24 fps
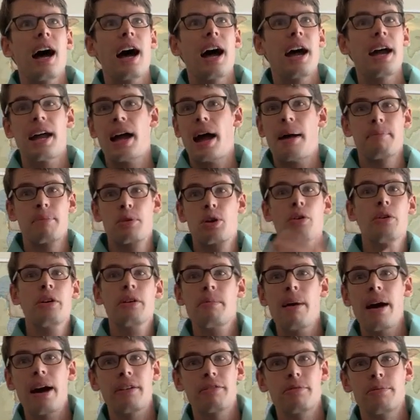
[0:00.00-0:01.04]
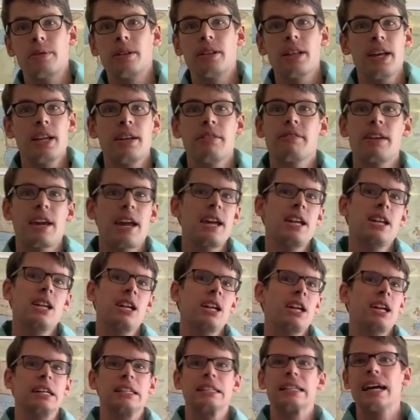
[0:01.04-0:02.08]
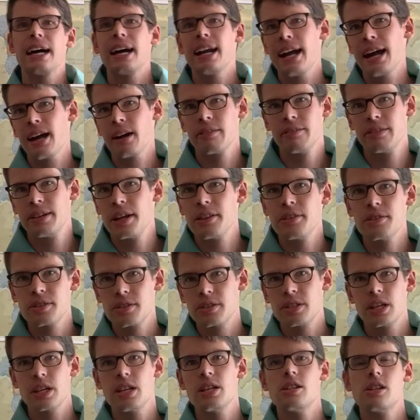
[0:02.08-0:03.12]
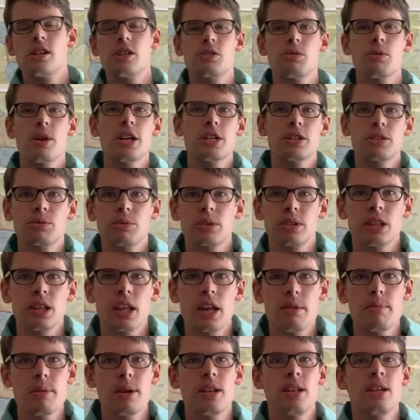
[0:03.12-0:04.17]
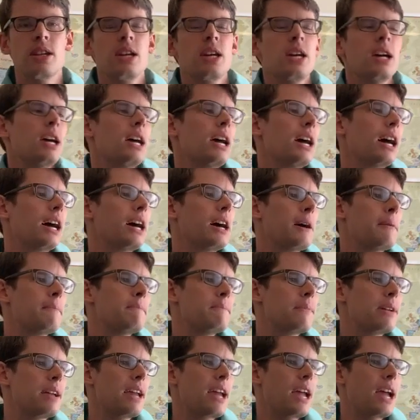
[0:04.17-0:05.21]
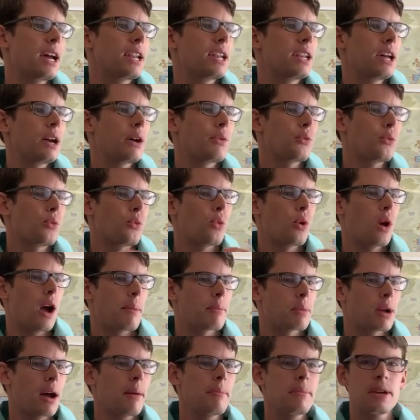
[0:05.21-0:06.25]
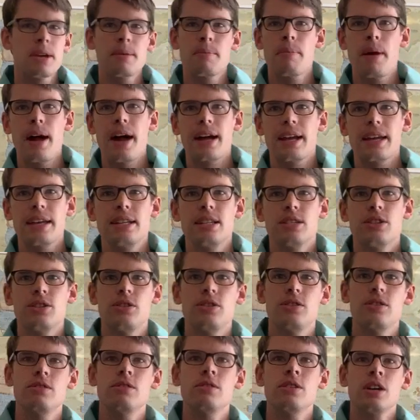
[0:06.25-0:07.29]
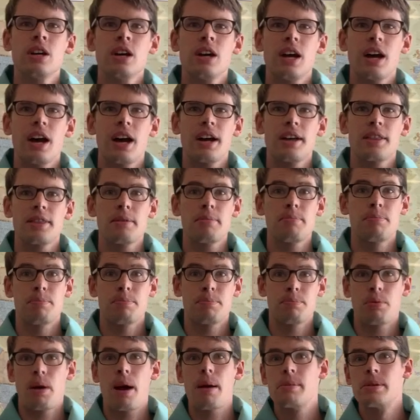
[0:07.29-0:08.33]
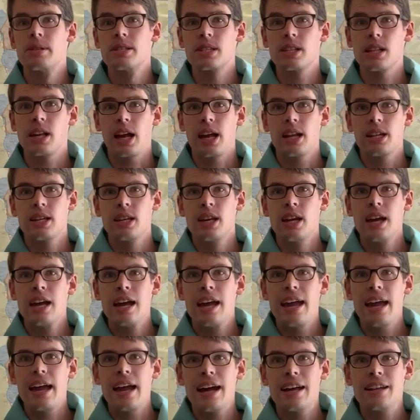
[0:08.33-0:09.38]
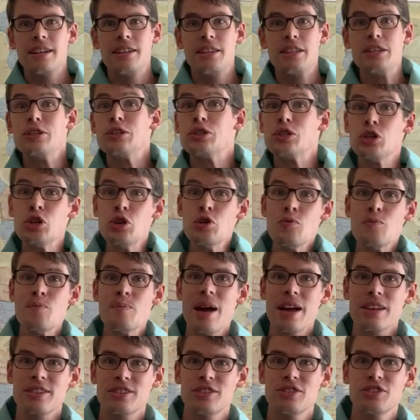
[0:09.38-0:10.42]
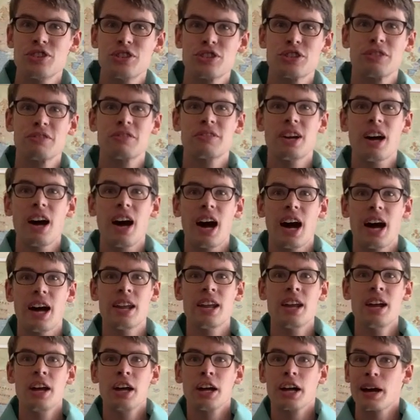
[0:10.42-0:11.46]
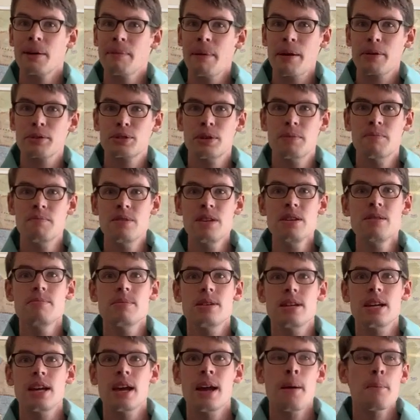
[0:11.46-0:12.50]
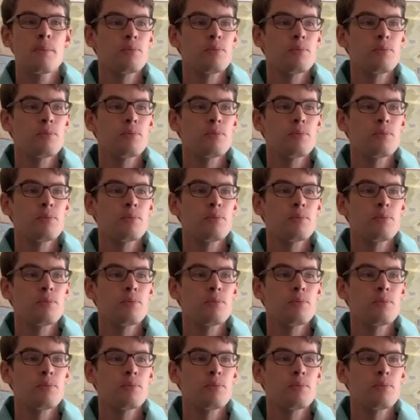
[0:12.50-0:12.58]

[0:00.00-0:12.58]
I'm going back from the land of Canaan. I got out of another sticky situation with Laban, and I'm coming back into the promised land. And these two messengers of God come out to meet me.